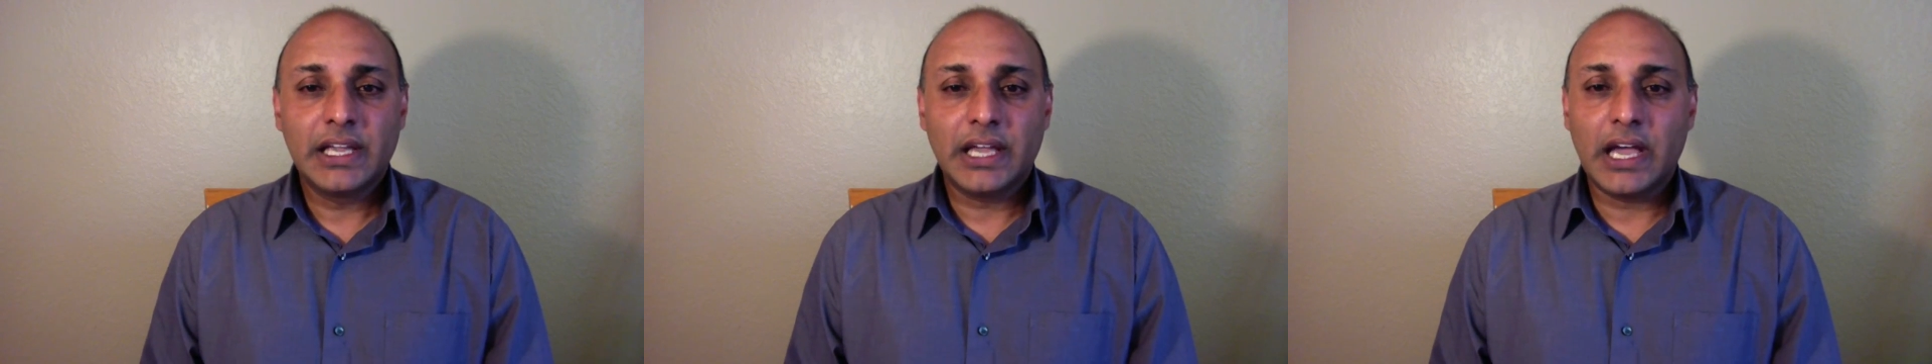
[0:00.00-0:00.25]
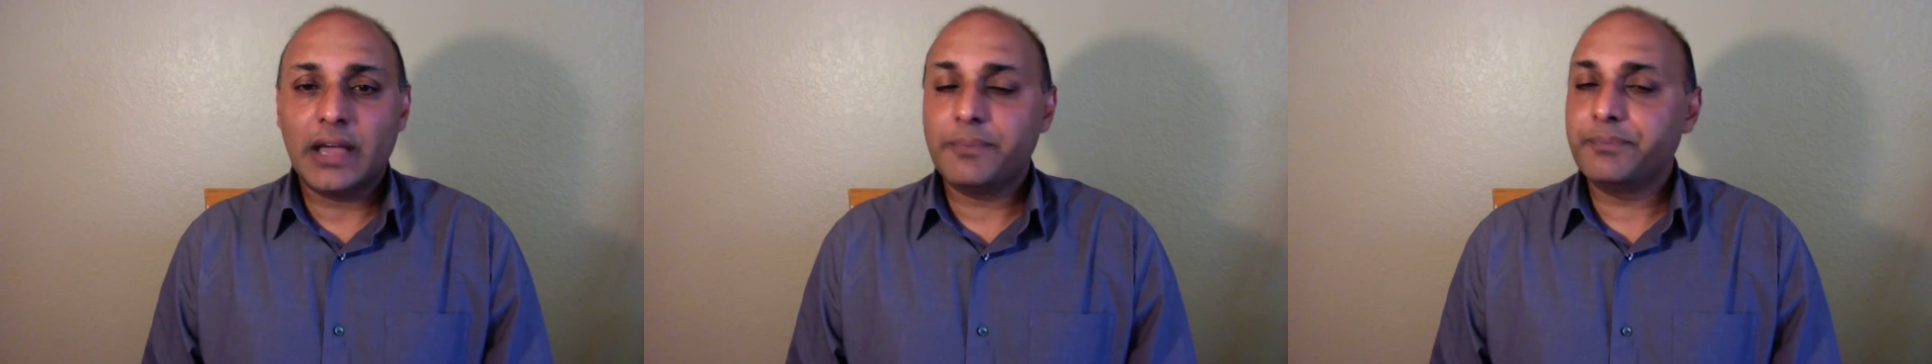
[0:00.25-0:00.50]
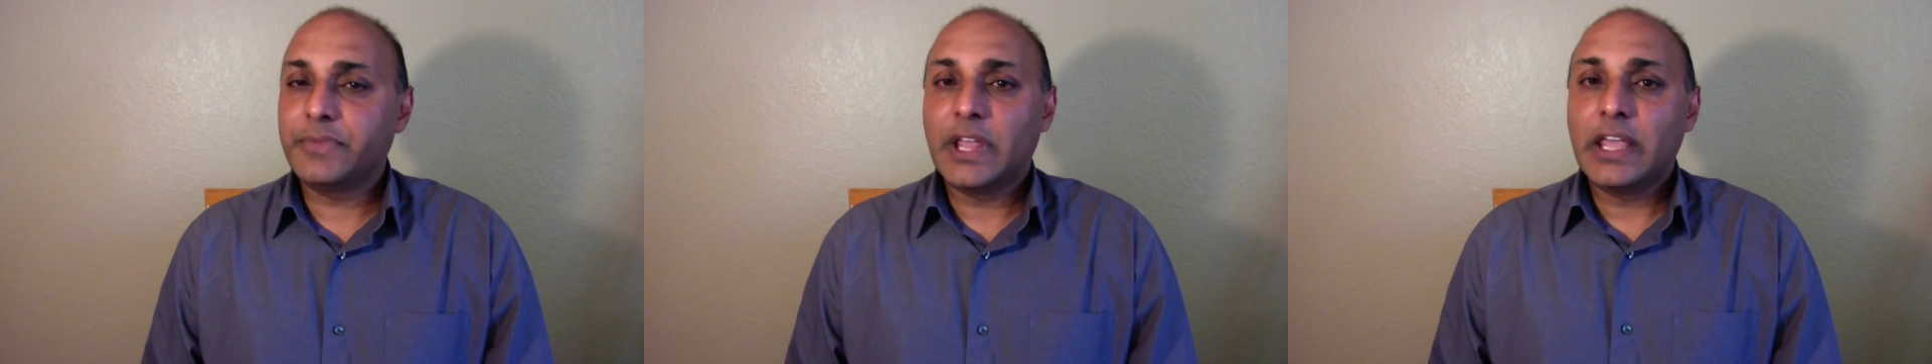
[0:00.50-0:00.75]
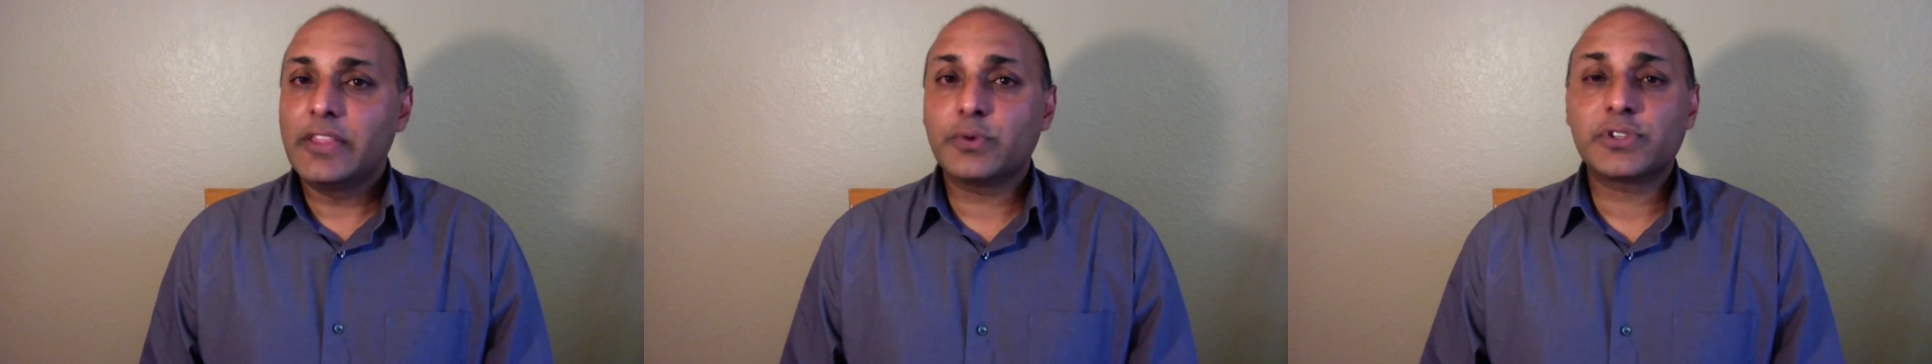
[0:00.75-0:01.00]

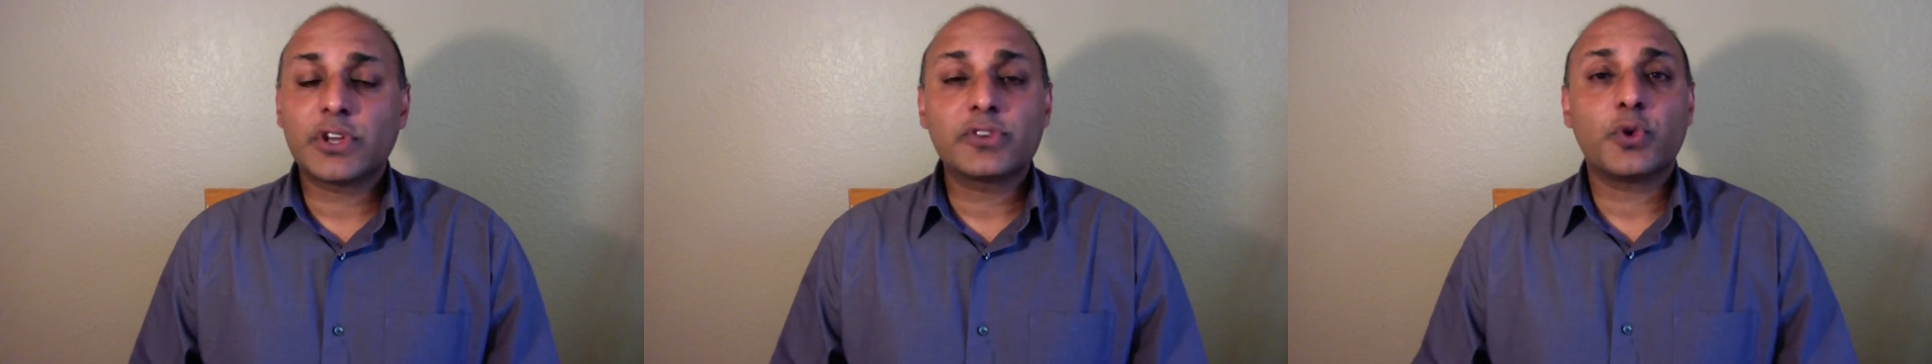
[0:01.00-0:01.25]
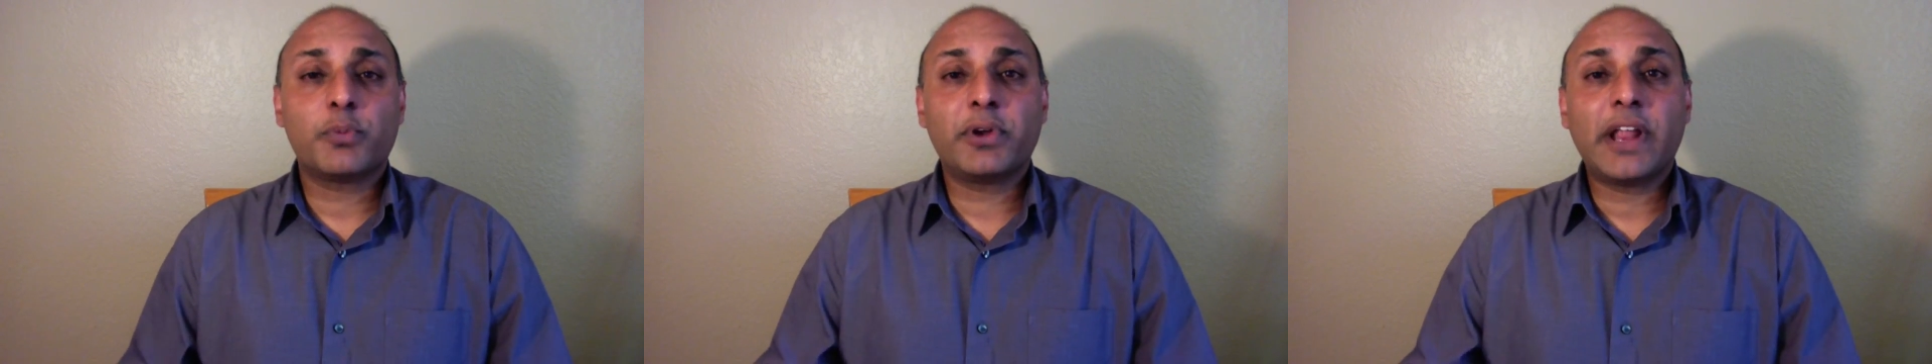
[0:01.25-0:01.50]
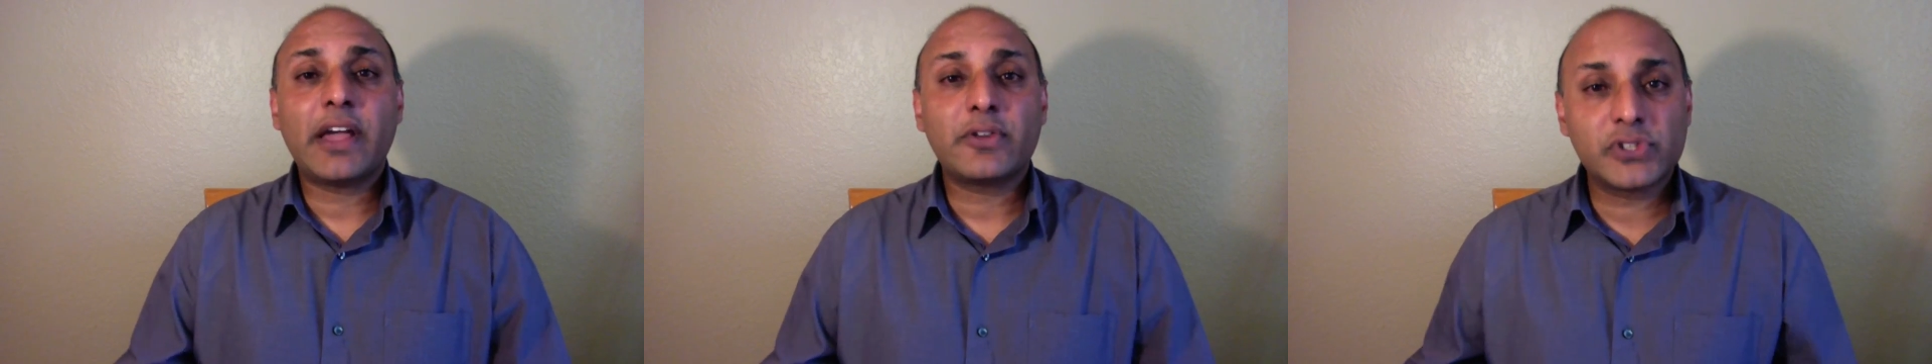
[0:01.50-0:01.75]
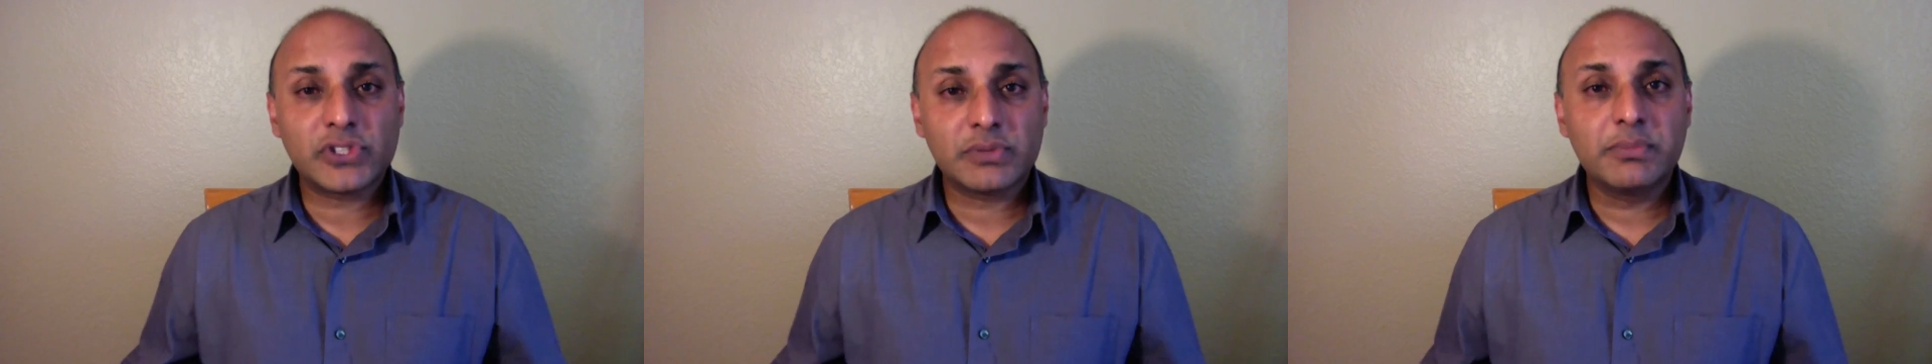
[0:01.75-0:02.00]
There was also a
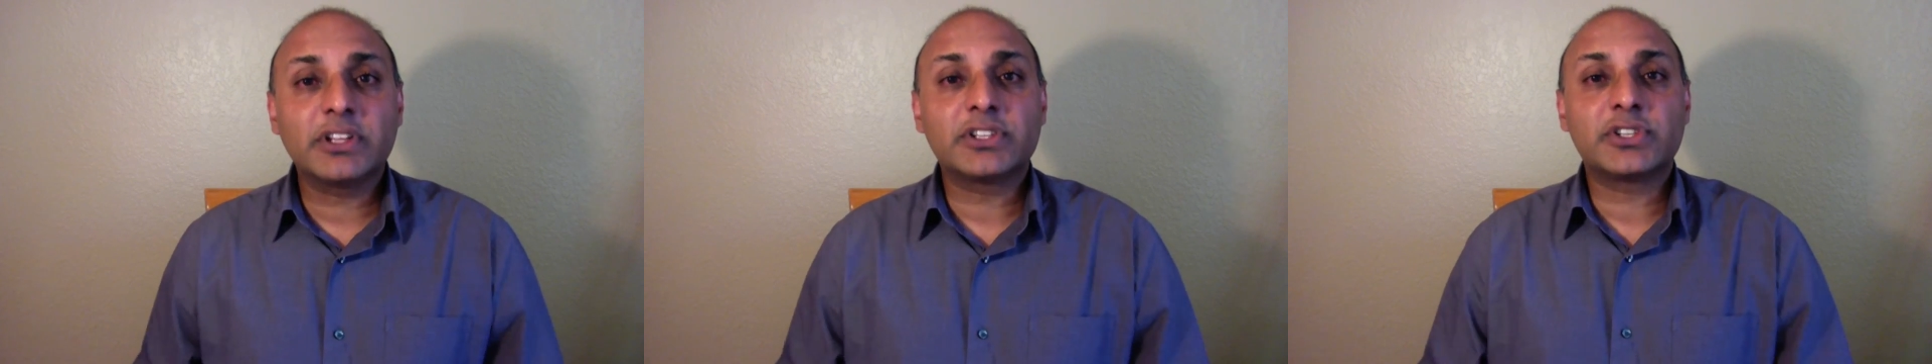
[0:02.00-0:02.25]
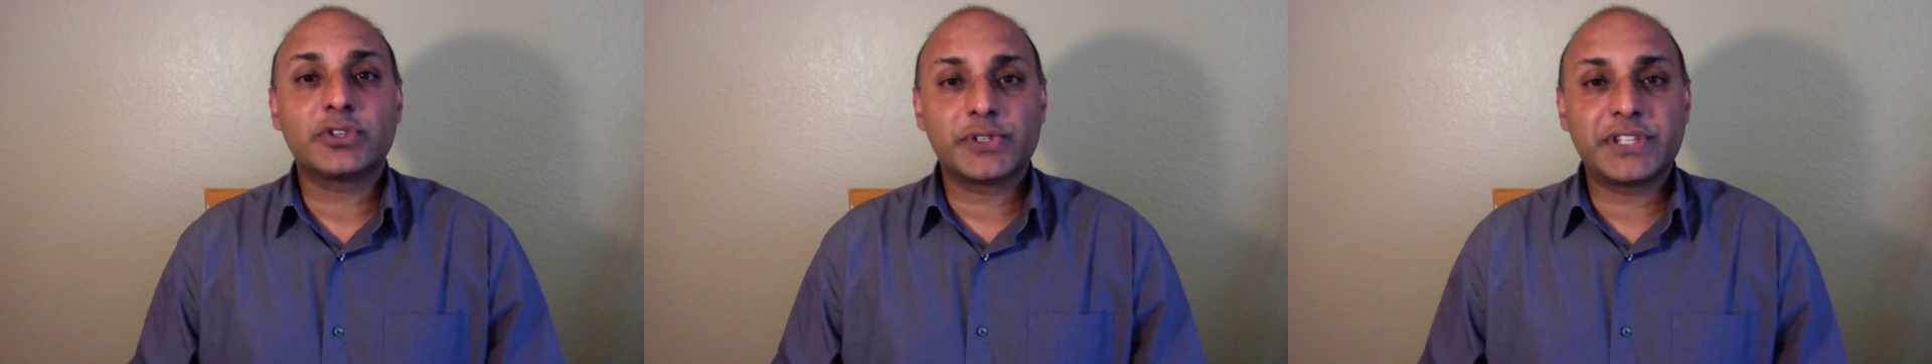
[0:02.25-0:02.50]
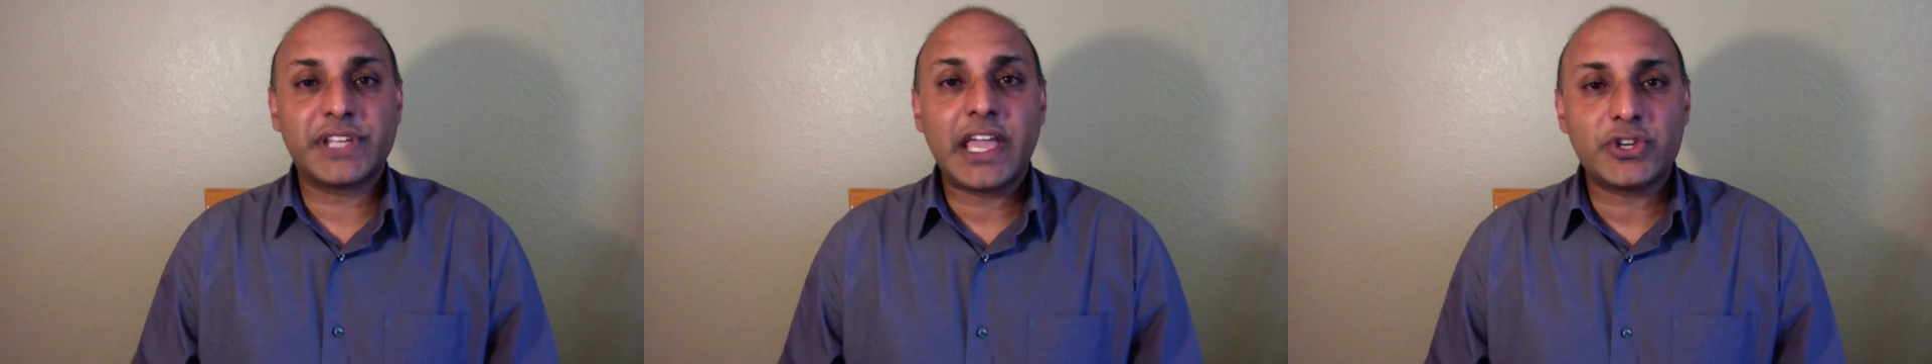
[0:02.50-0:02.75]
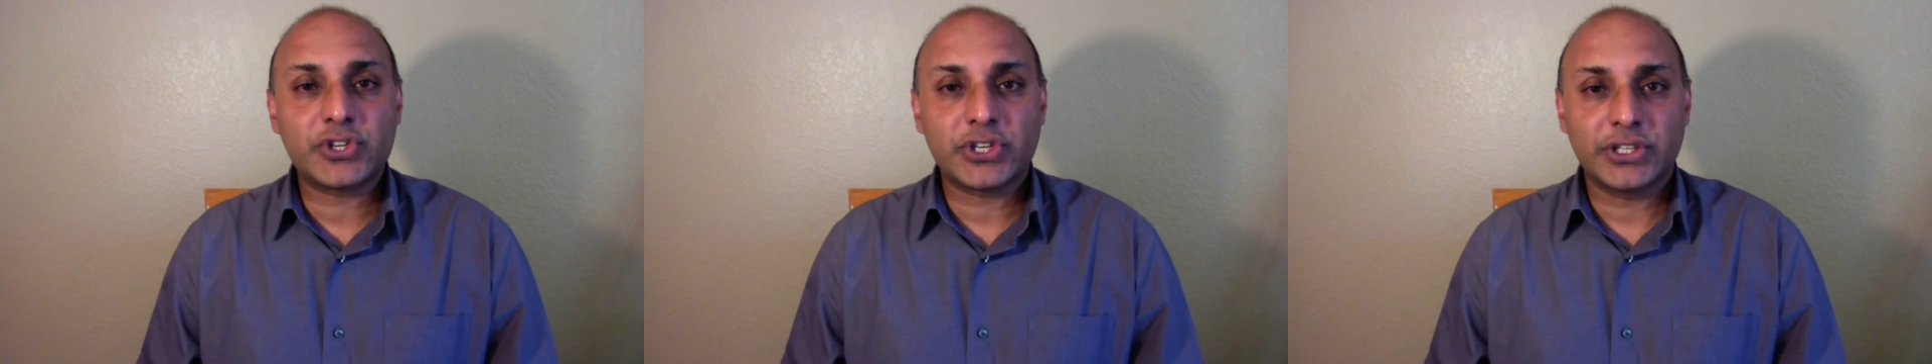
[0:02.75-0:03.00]
pronounced
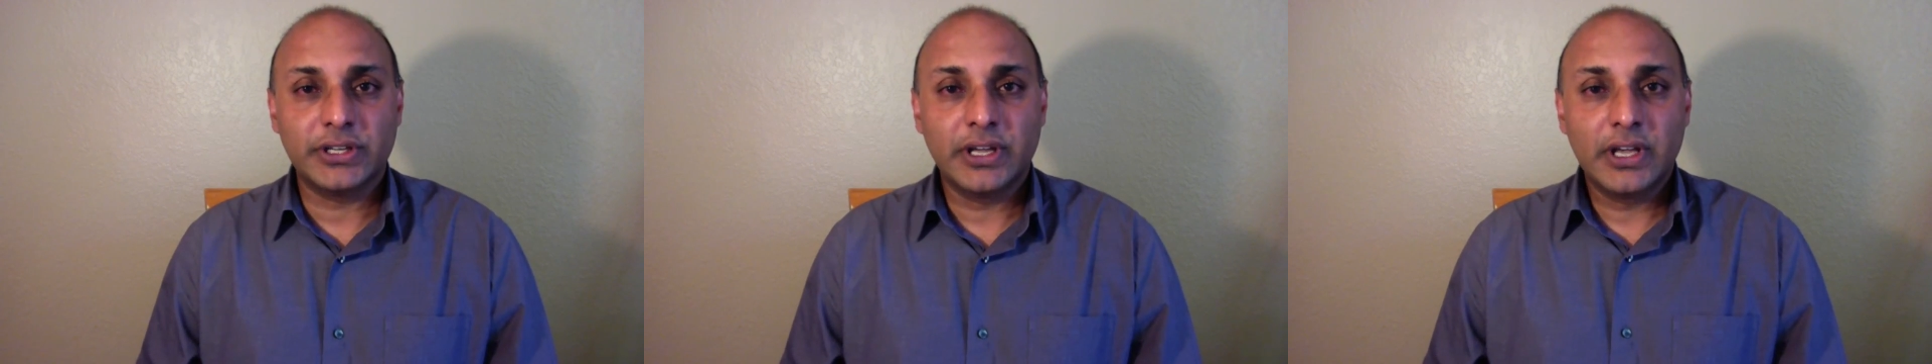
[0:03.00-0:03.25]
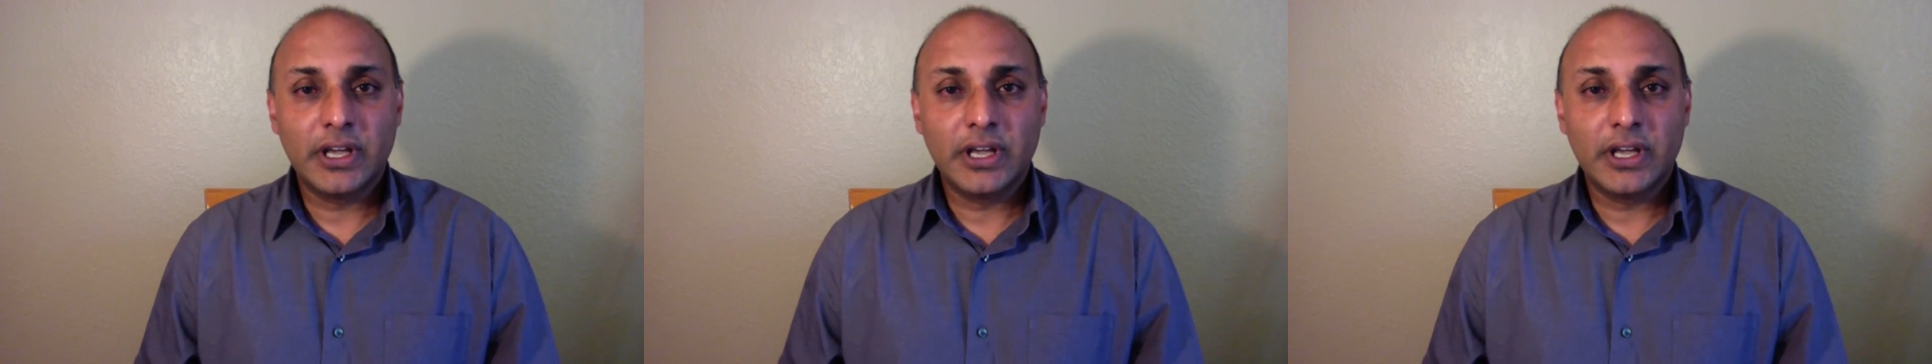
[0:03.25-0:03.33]
militarization